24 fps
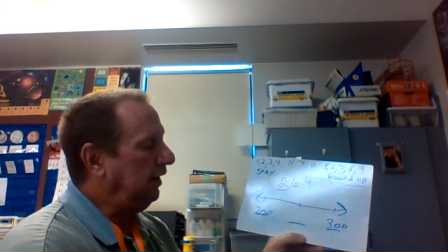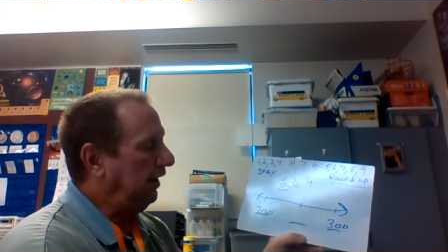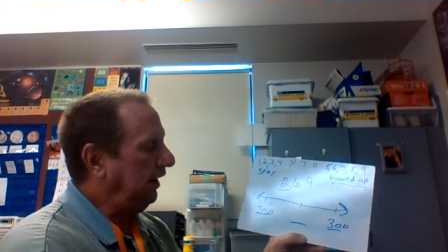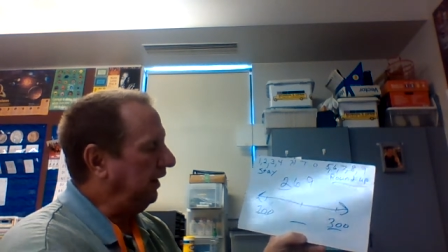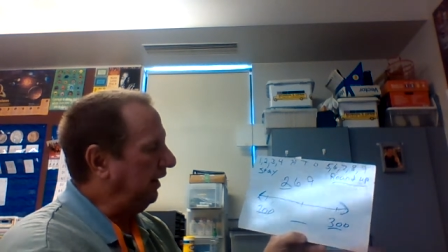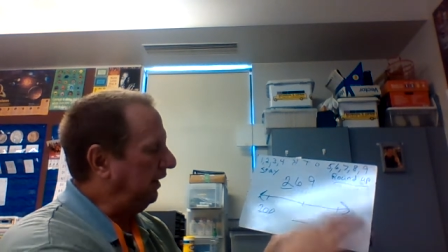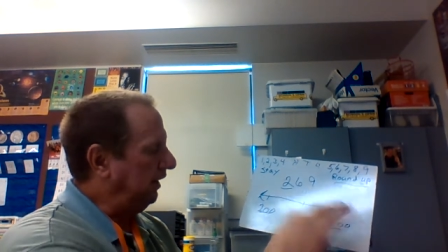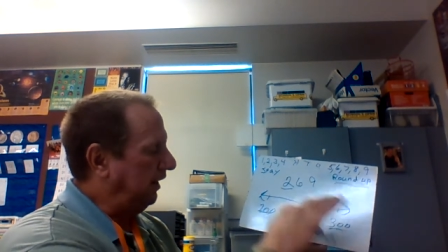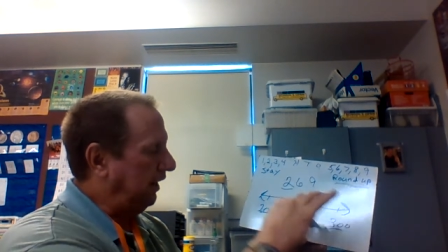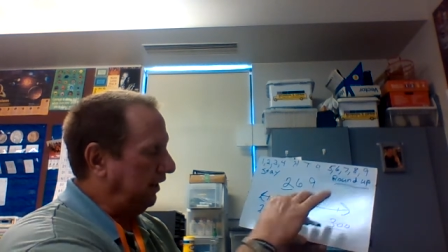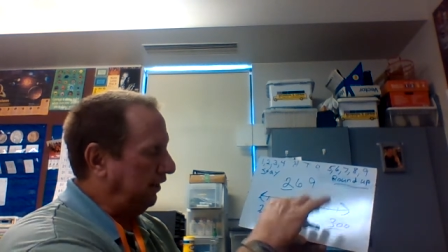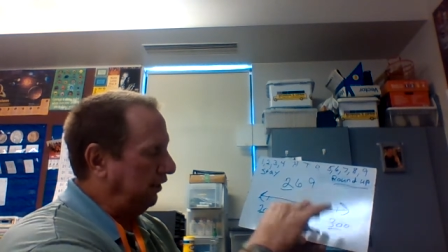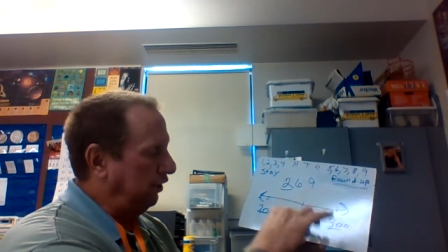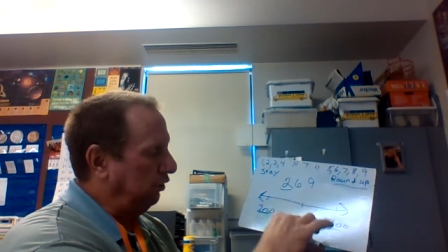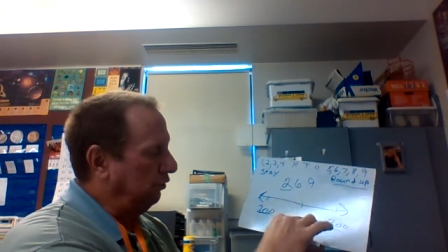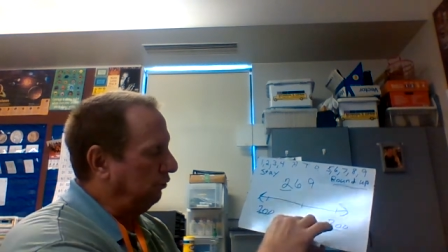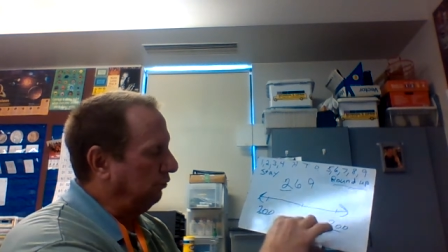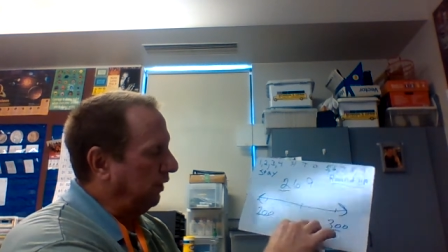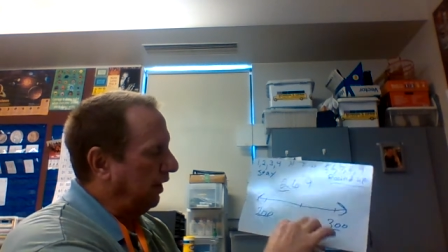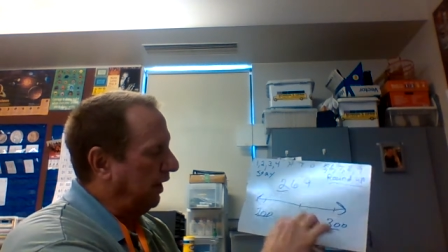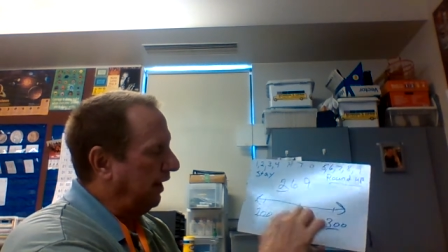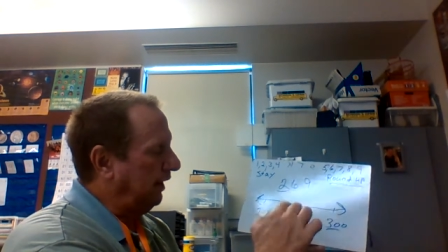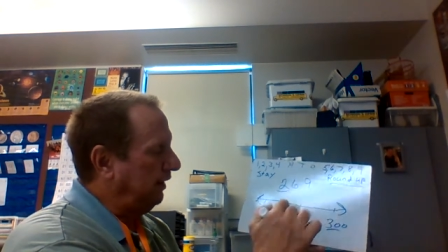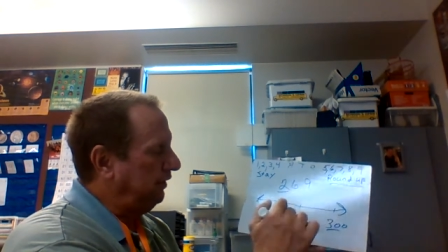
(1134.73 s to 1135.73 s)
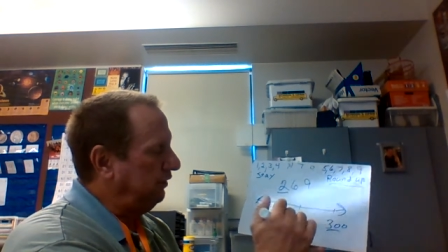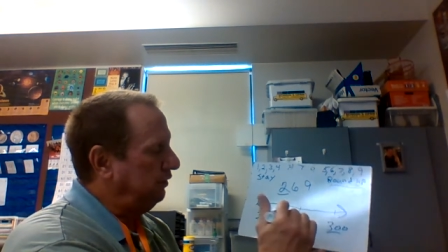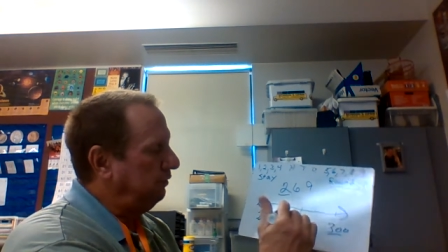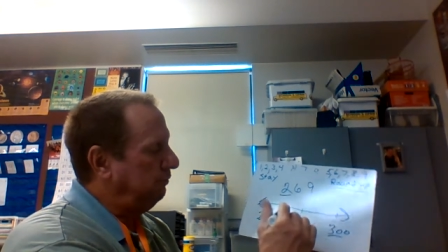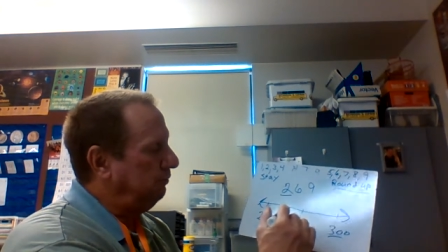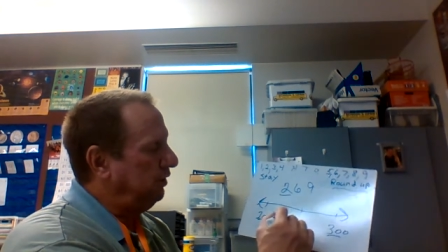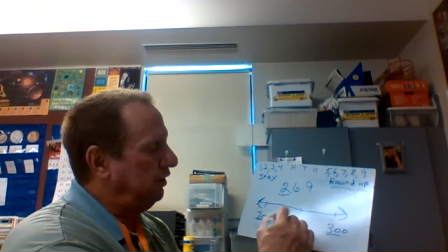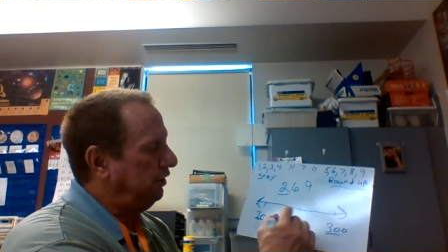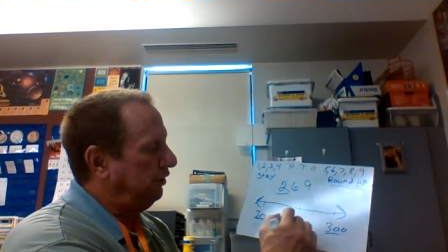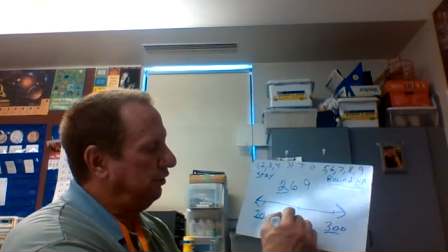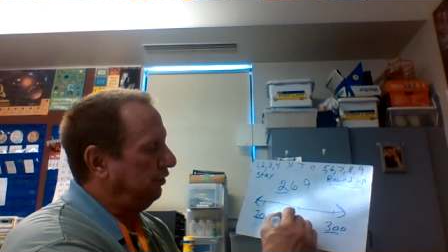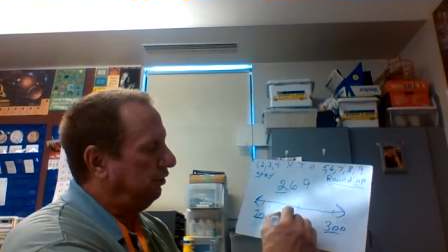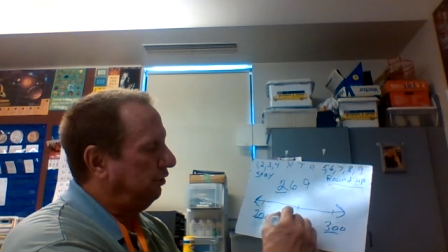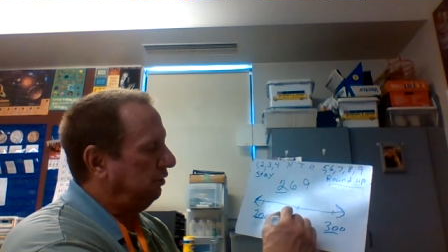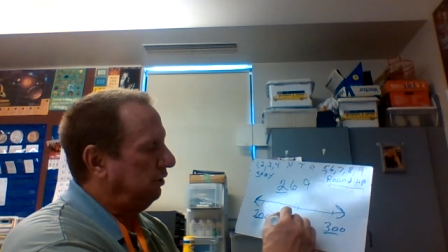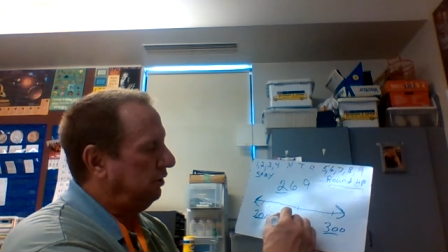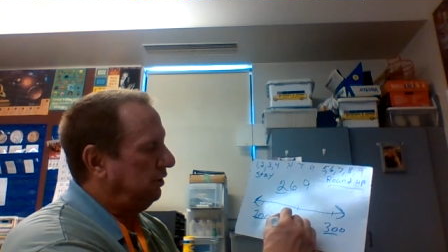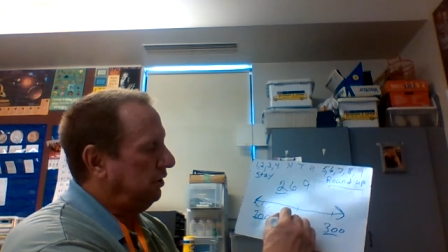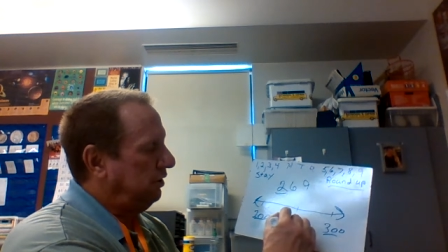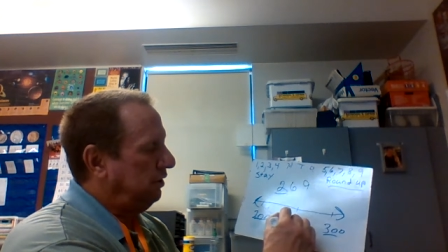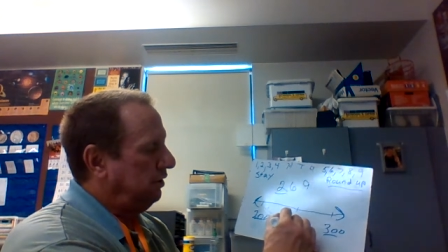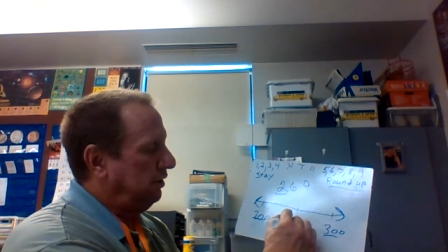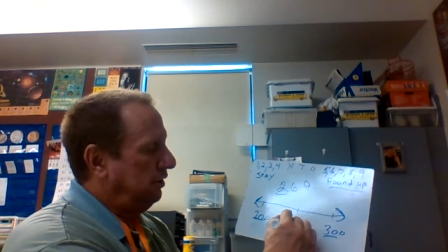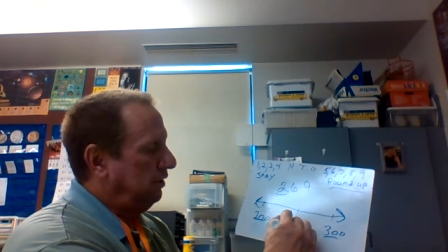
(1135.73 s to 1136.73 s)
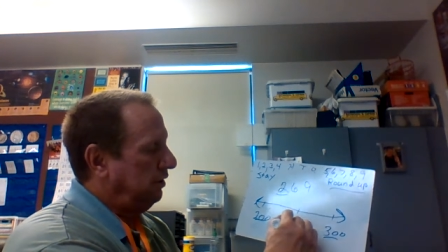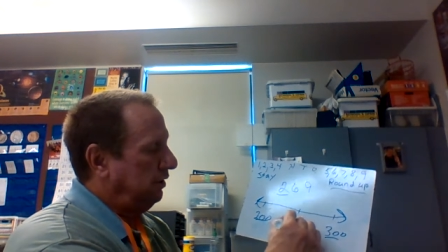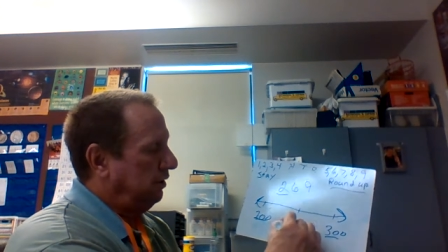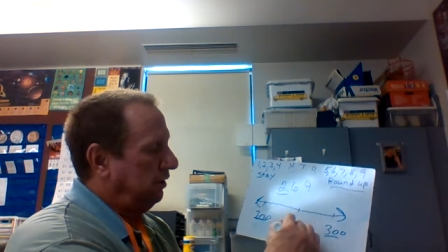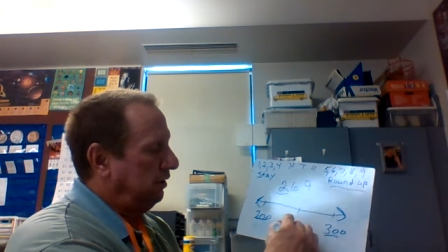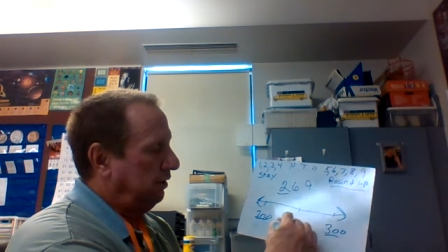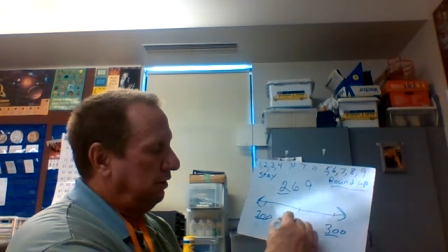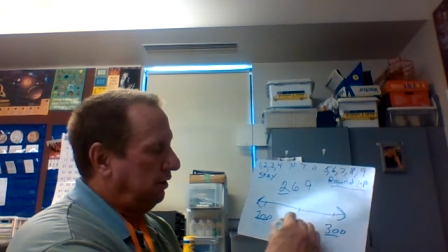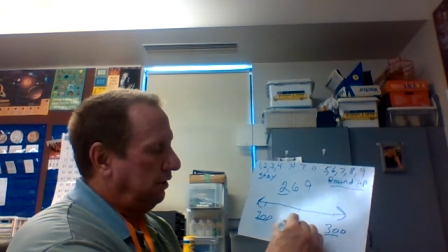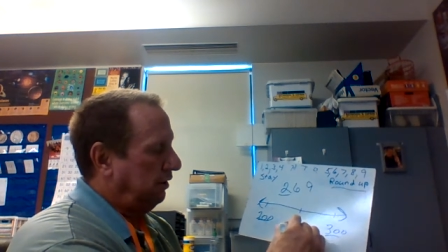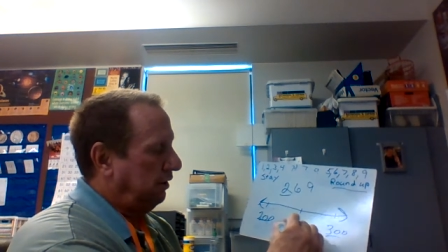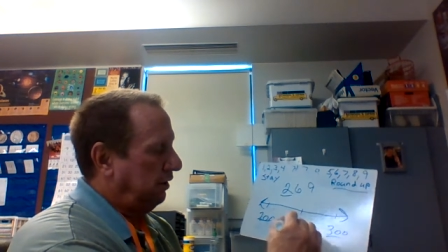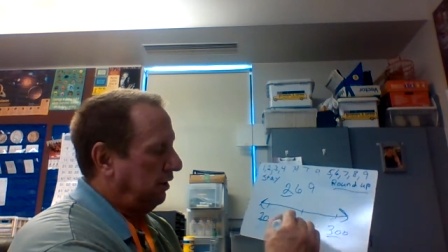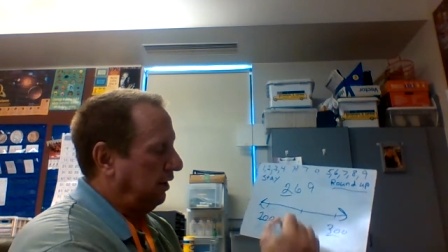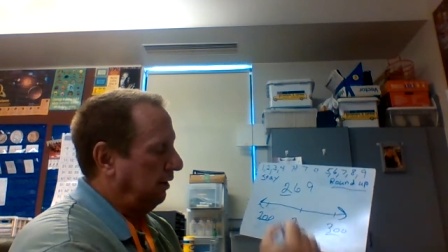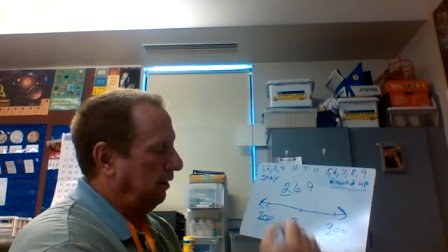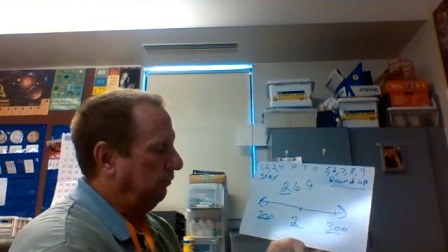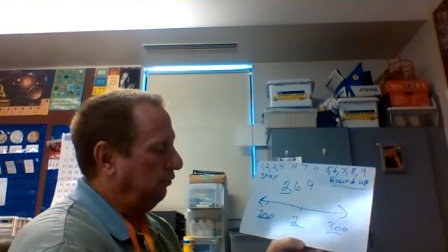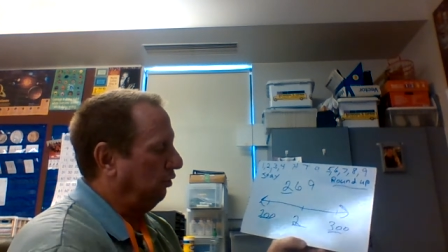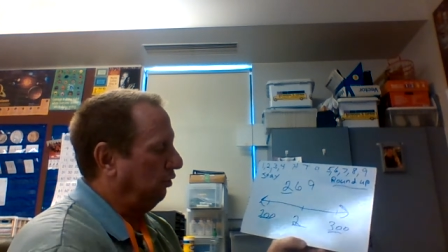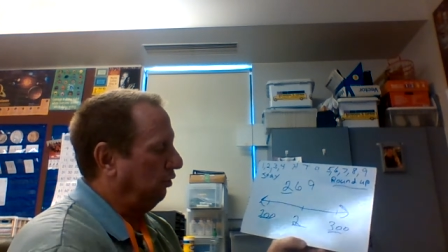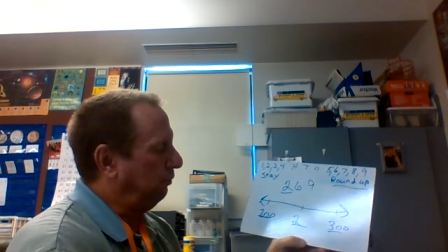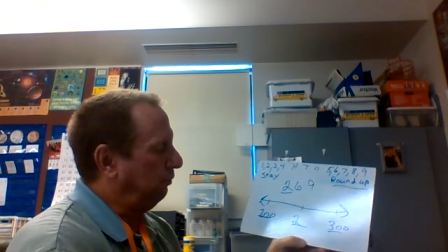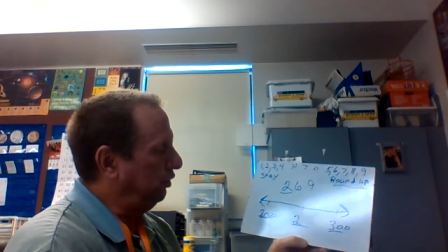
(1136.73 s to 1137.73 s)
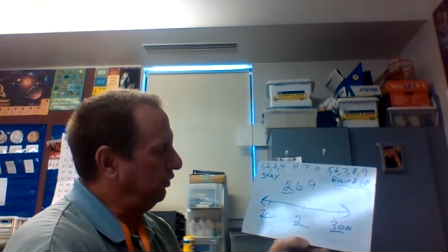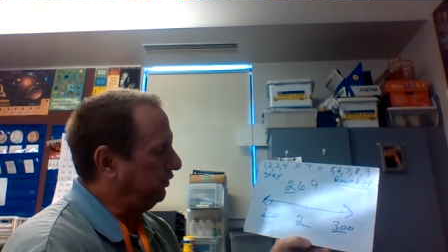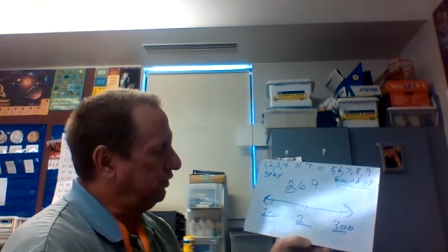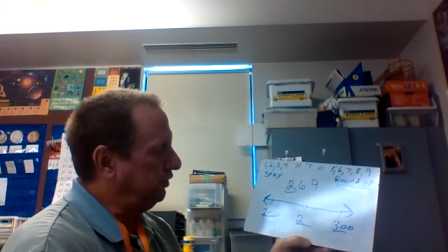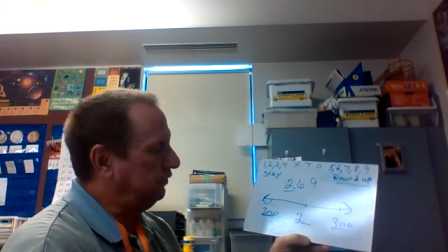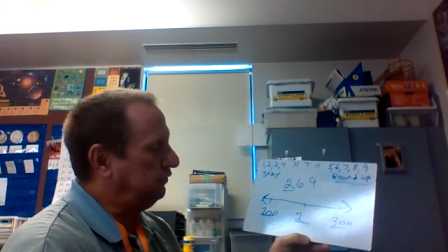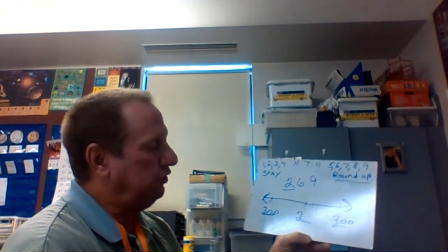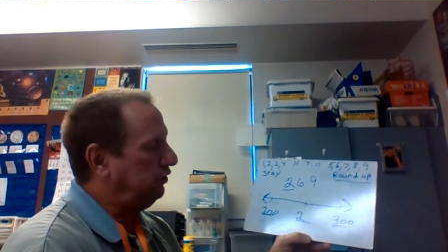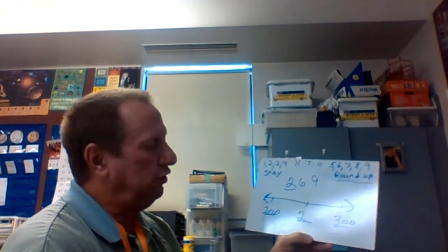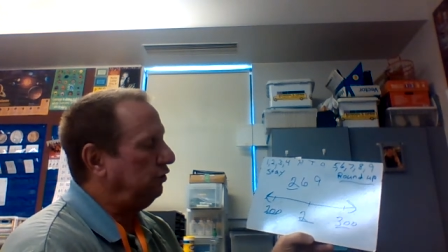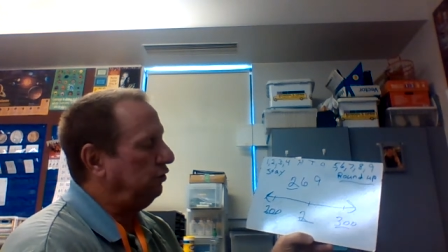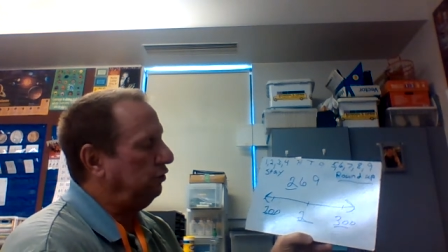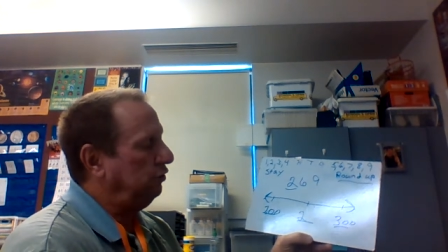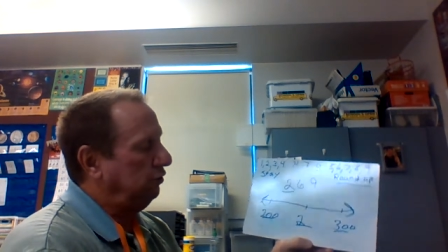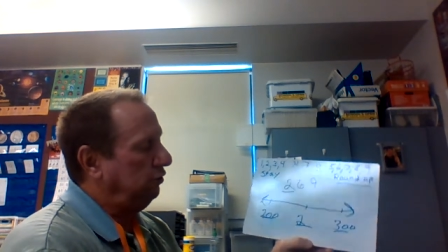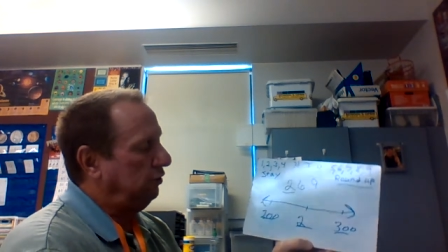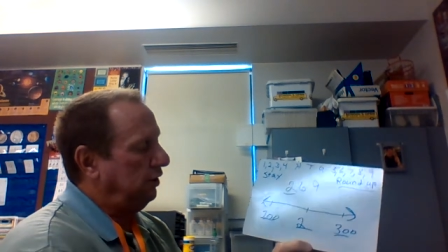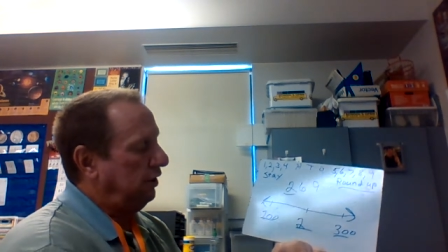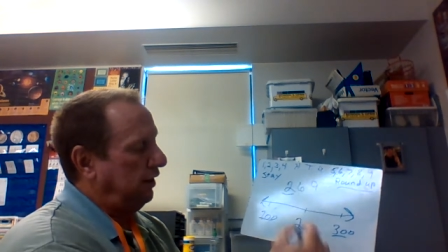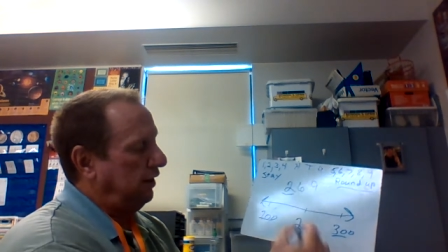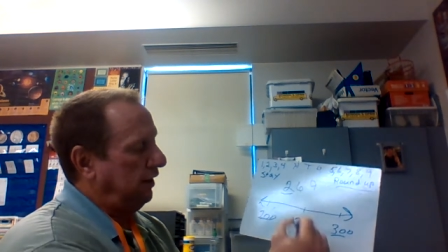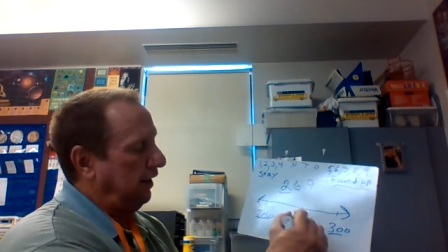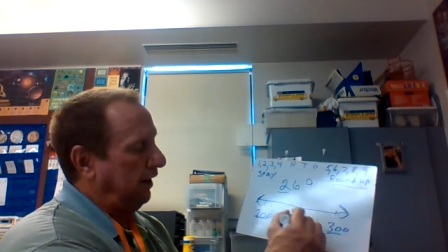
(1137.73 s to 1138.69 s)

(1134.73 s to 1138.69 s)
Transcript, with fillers: And I know right in the middle, I'm going to put the two